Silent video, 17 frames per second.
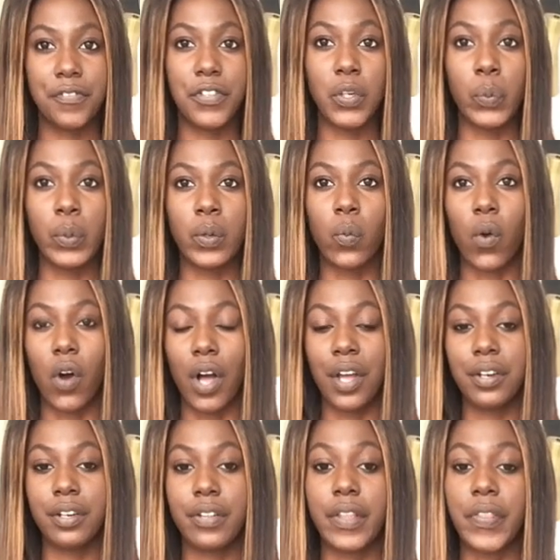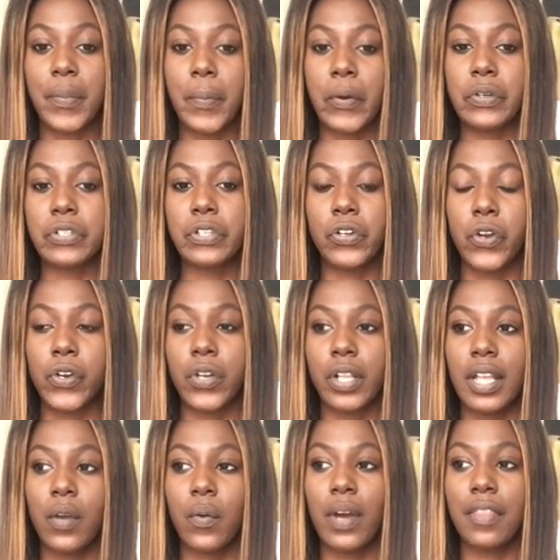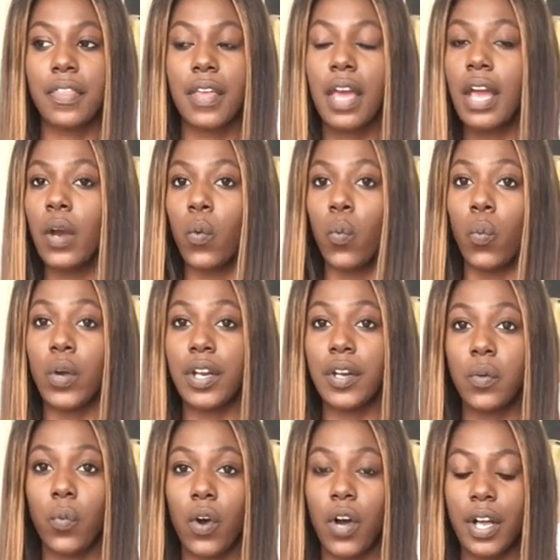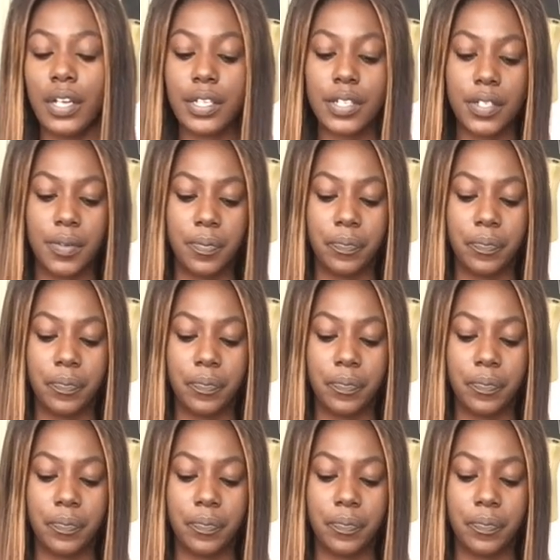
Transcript: you would want that the person you're dealing with wouldn't want.